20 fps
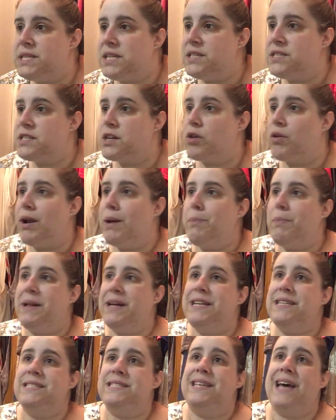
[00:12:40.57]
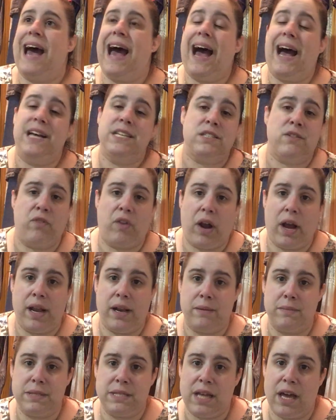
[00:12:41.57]
It is a great place to ask for
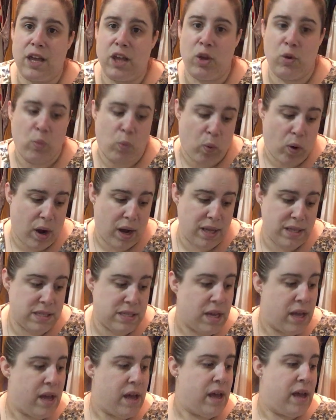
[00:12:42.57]
items that you want,